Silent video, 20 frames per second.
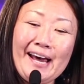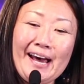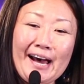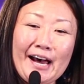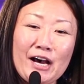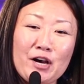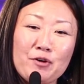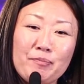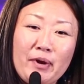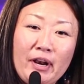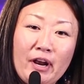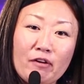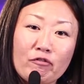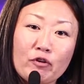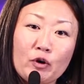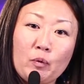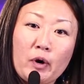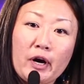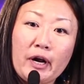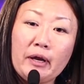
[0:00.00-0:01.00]
and
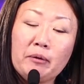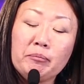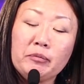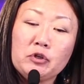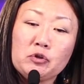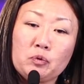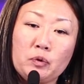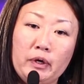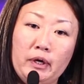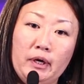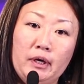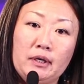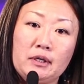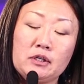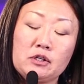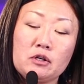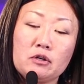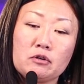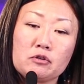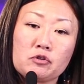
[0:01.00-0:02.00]
everywhere in between,
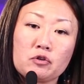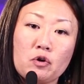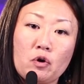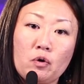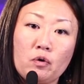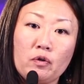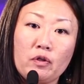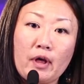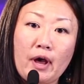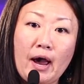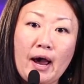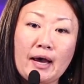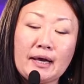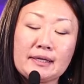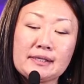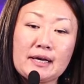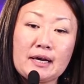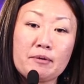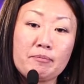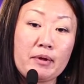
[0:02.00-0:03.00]
so that
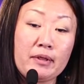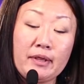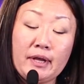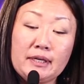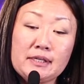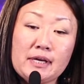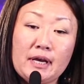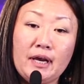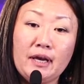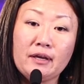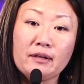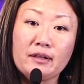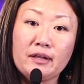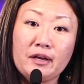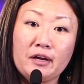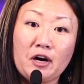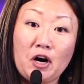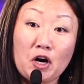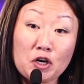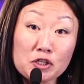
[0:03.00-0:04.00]
and they take
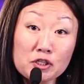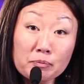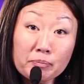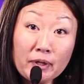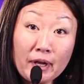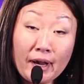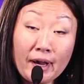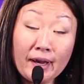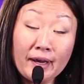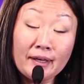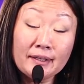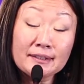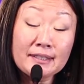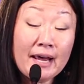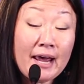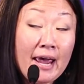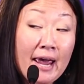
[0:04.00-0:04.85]
the art supplies